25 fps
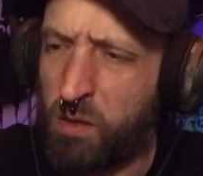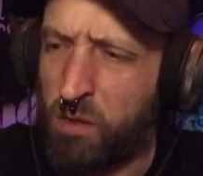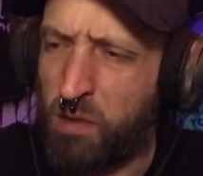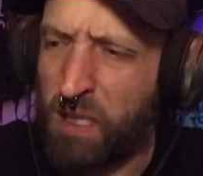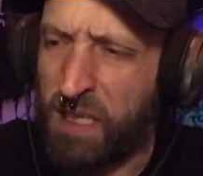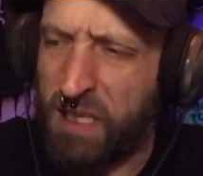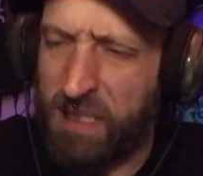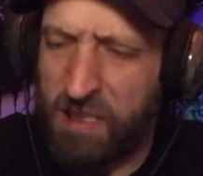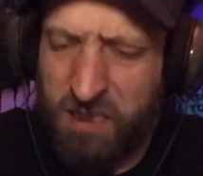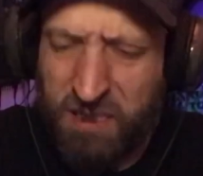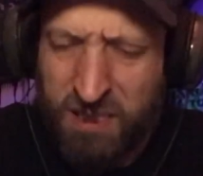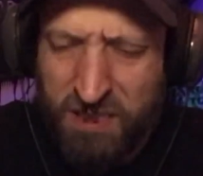
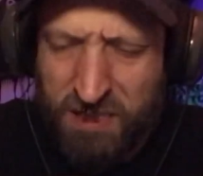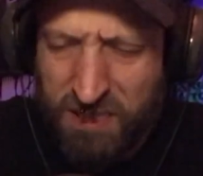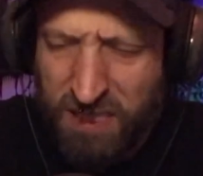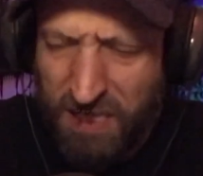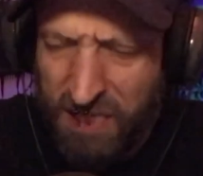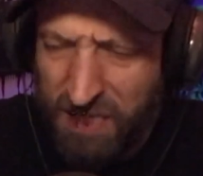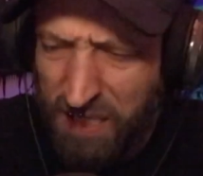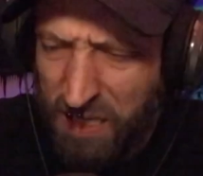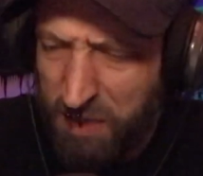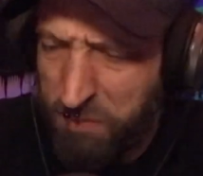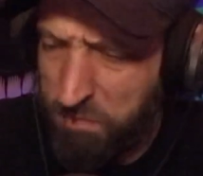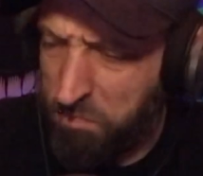like,
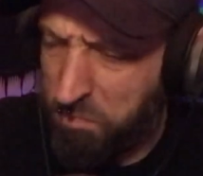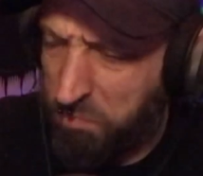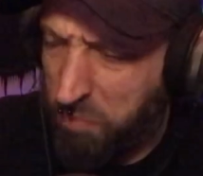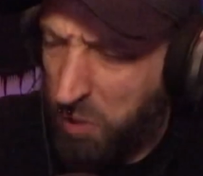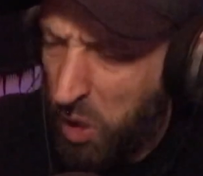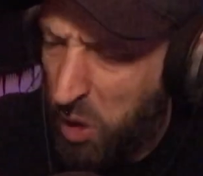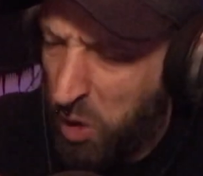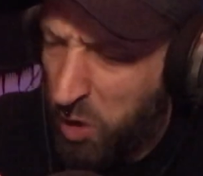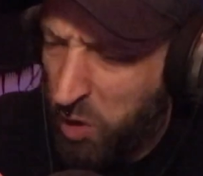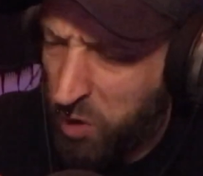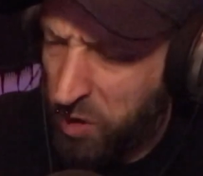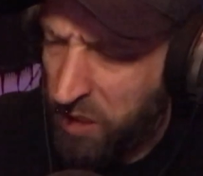stick and
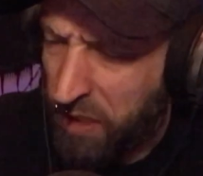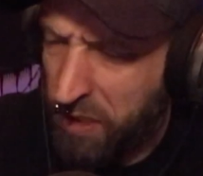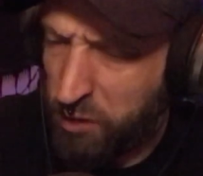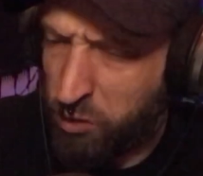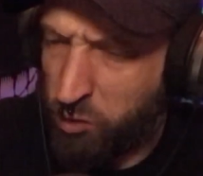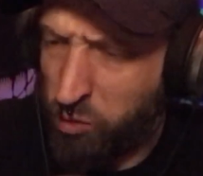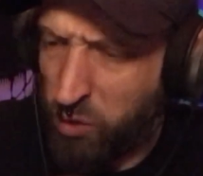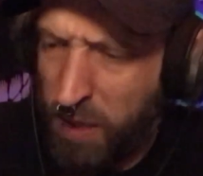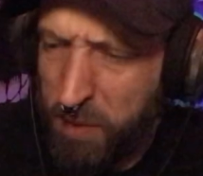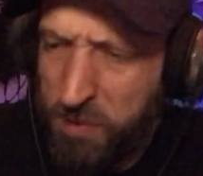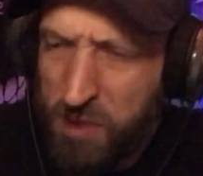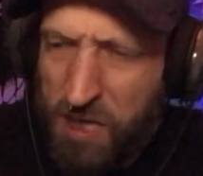ball
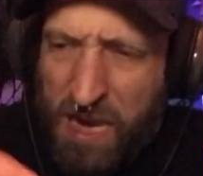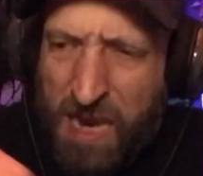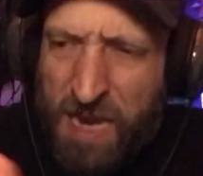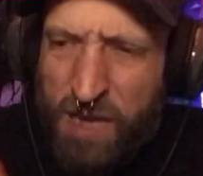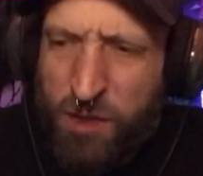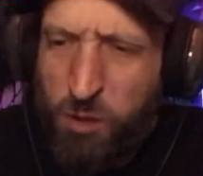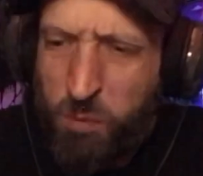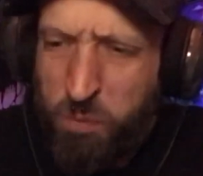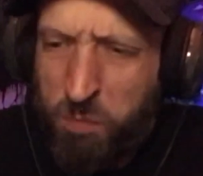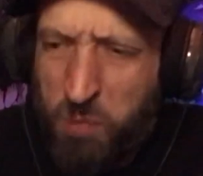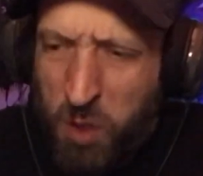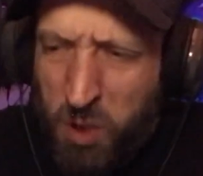contraptions,
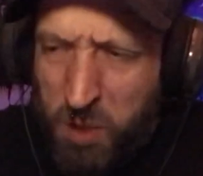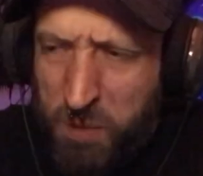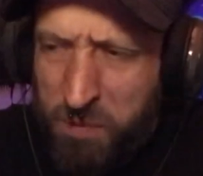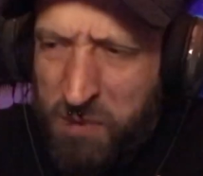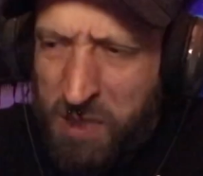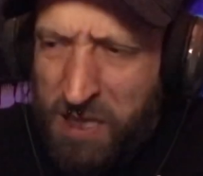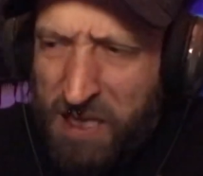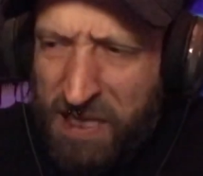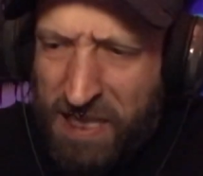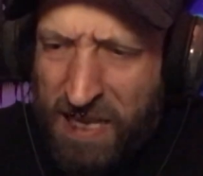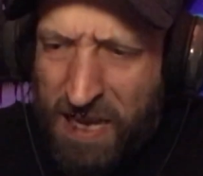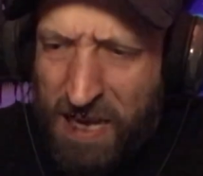and you put them
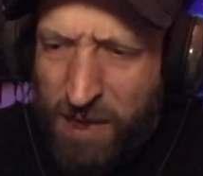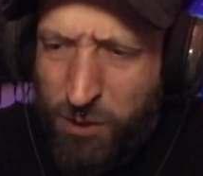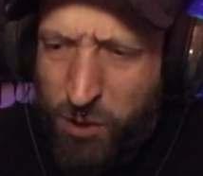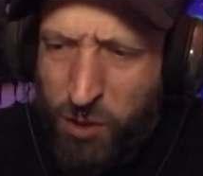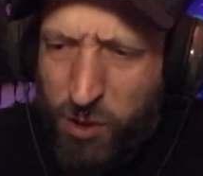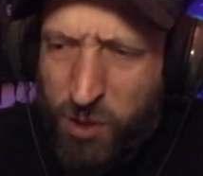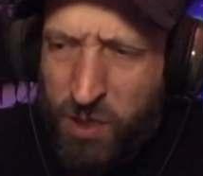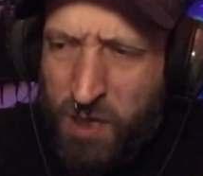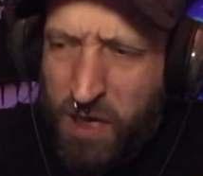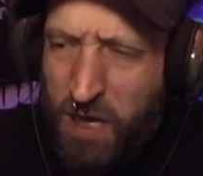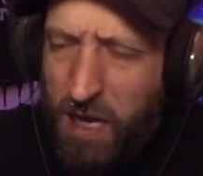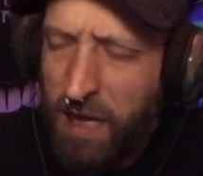
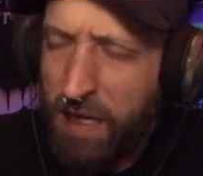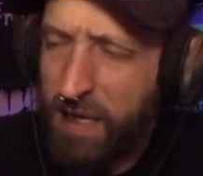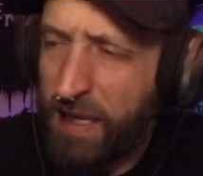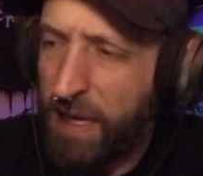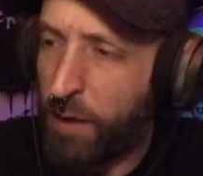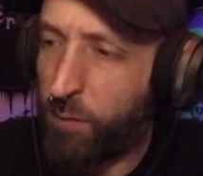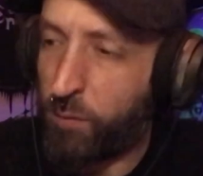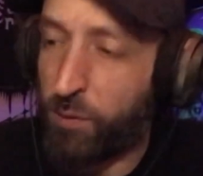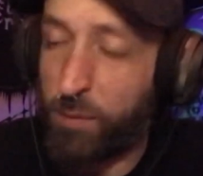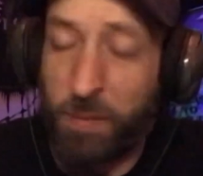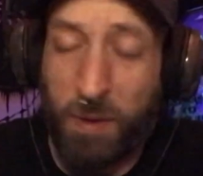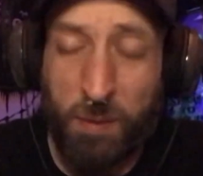together. I
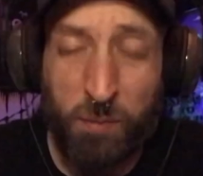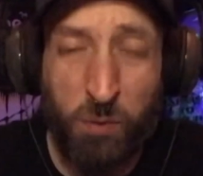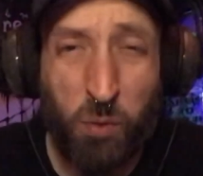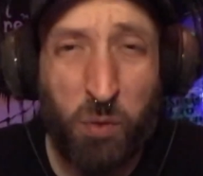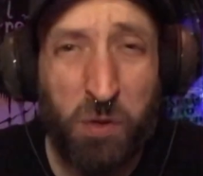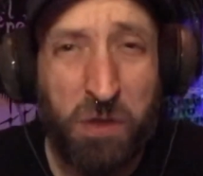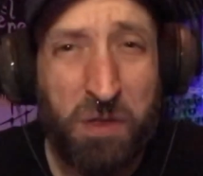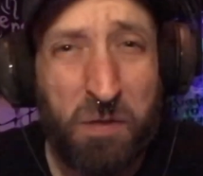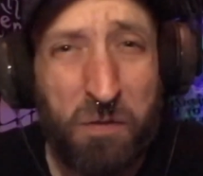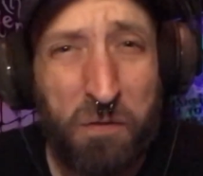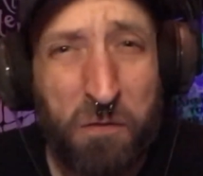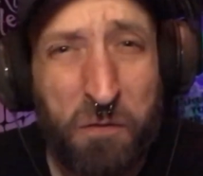can't remember
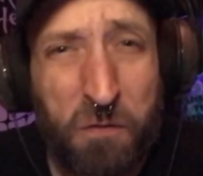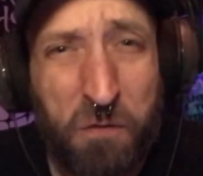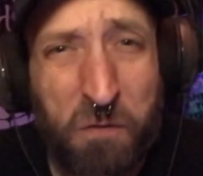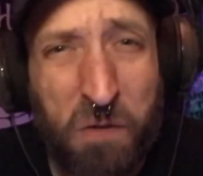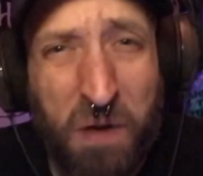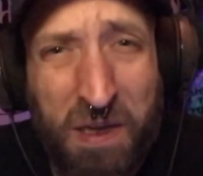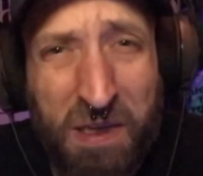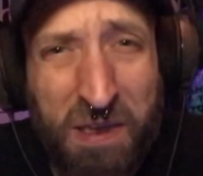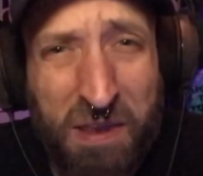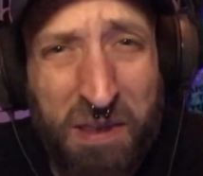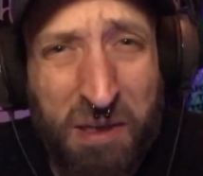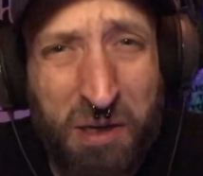what the
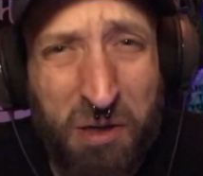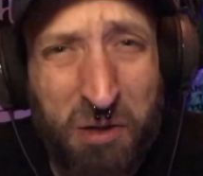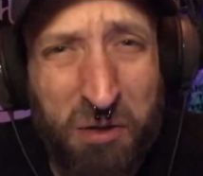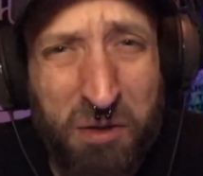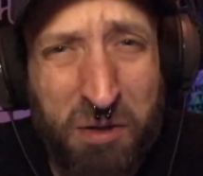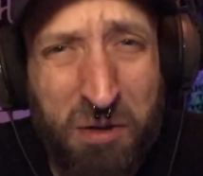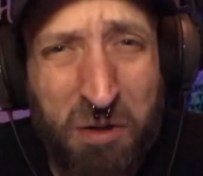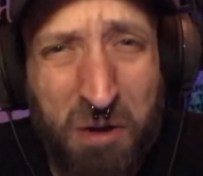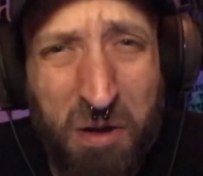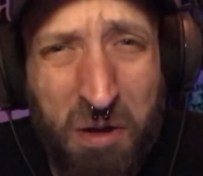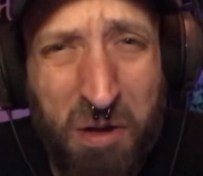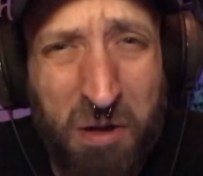fuck they're
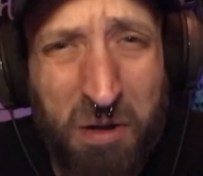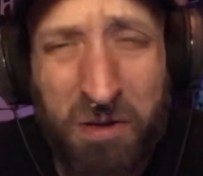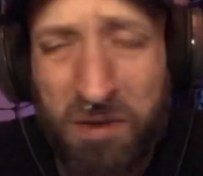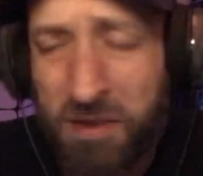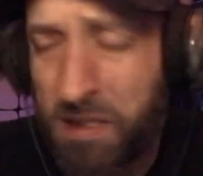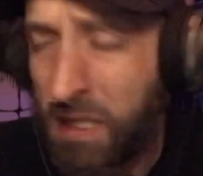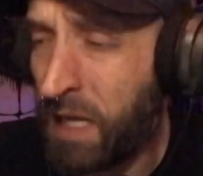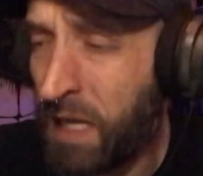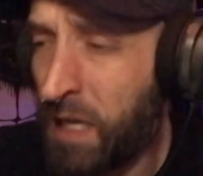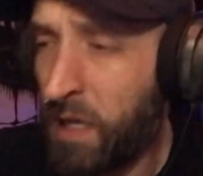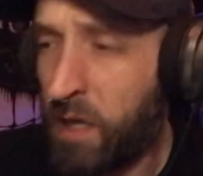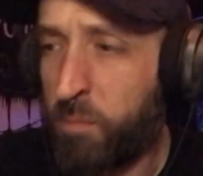called,
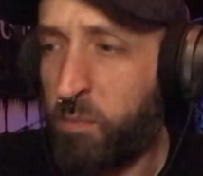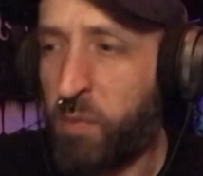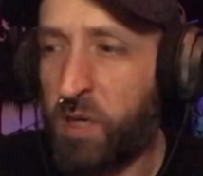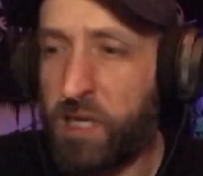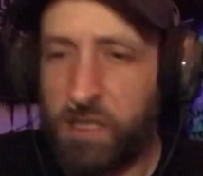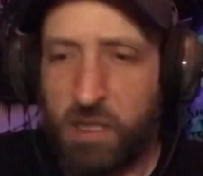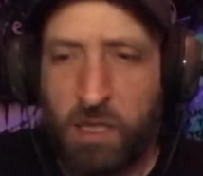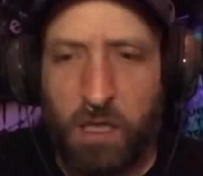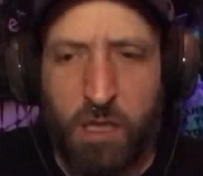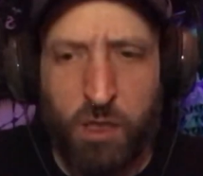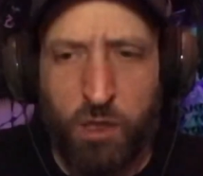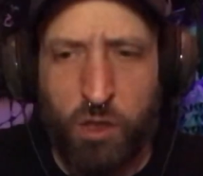
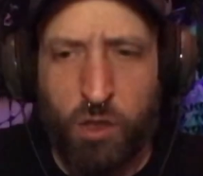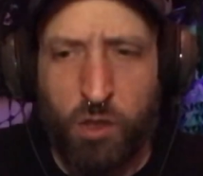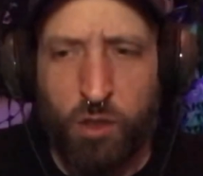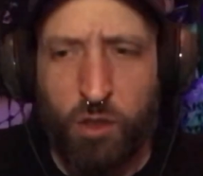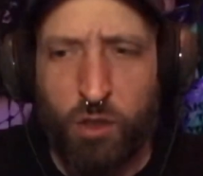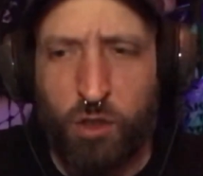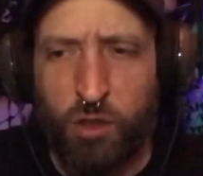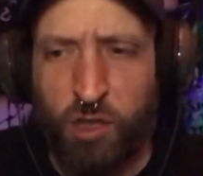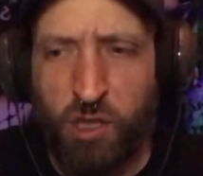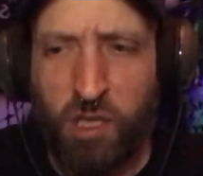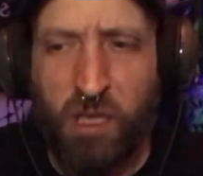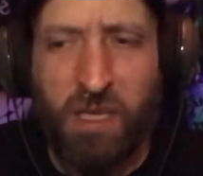but
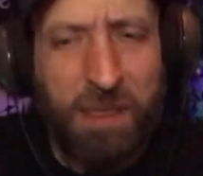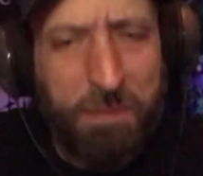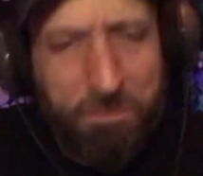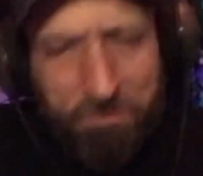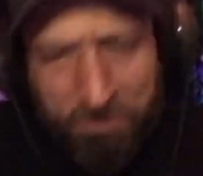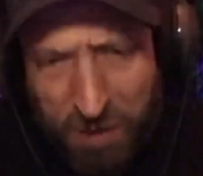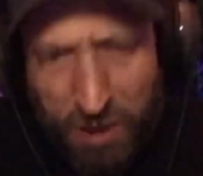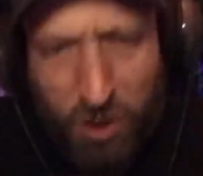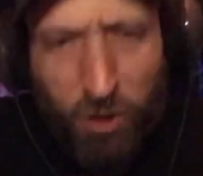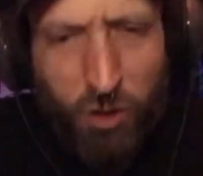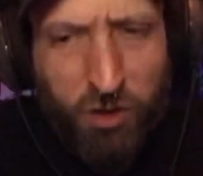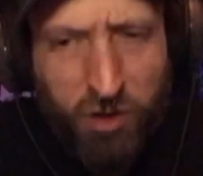you can
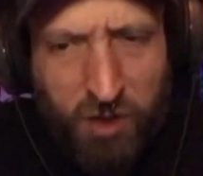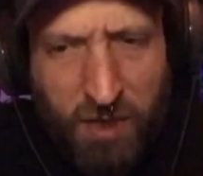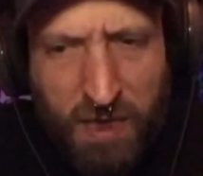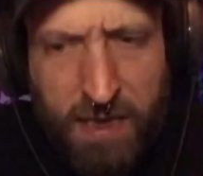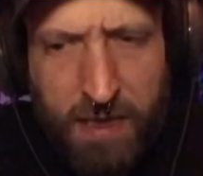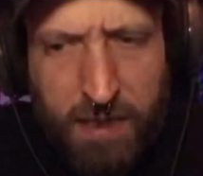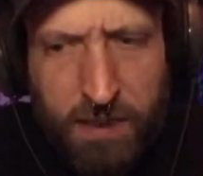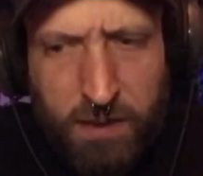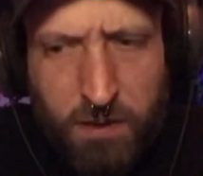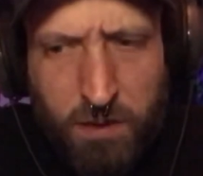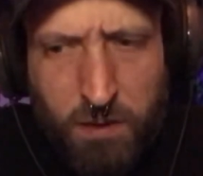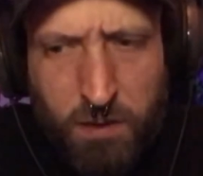build
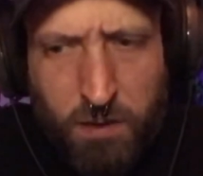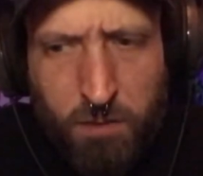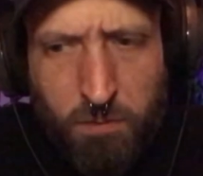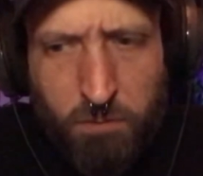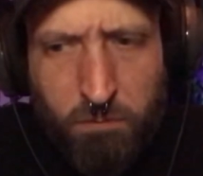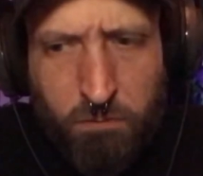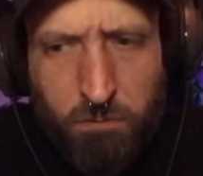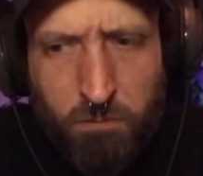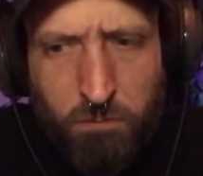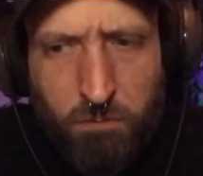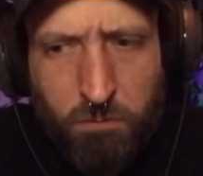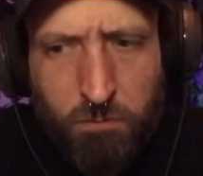things
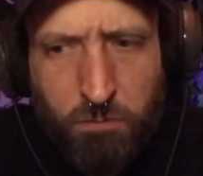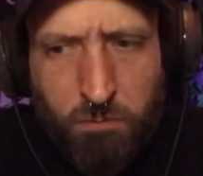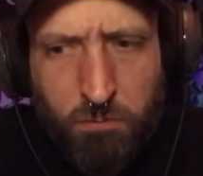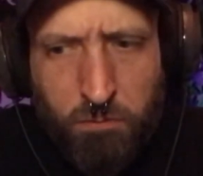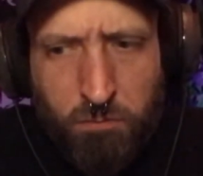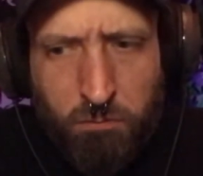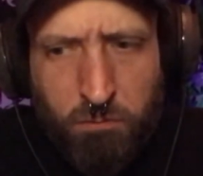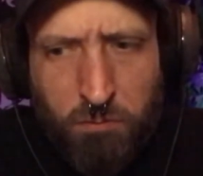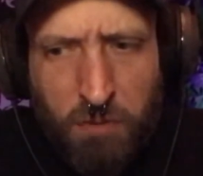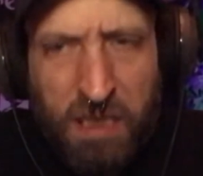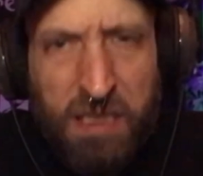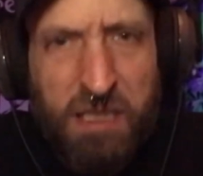
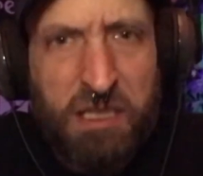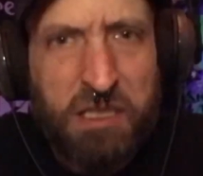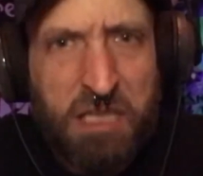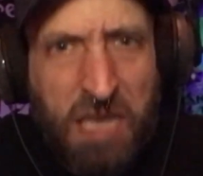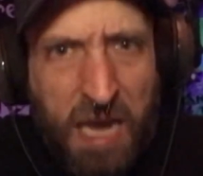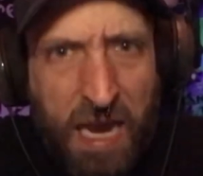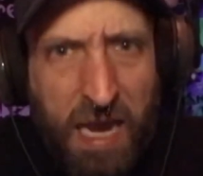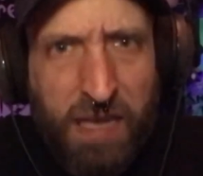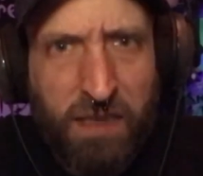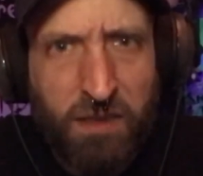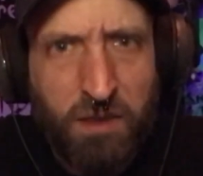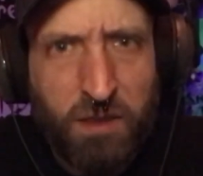like
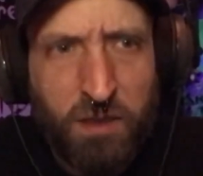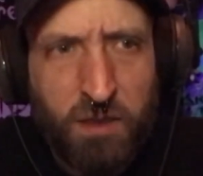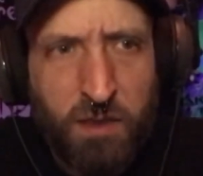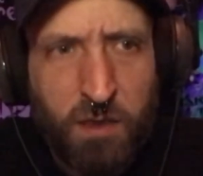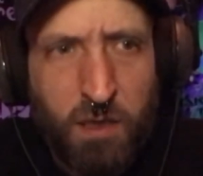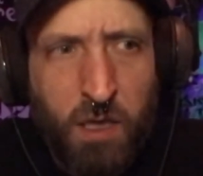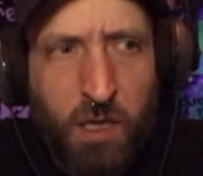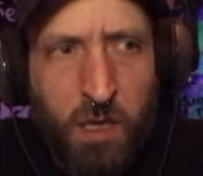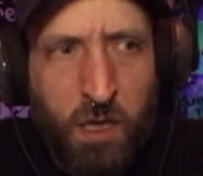tents.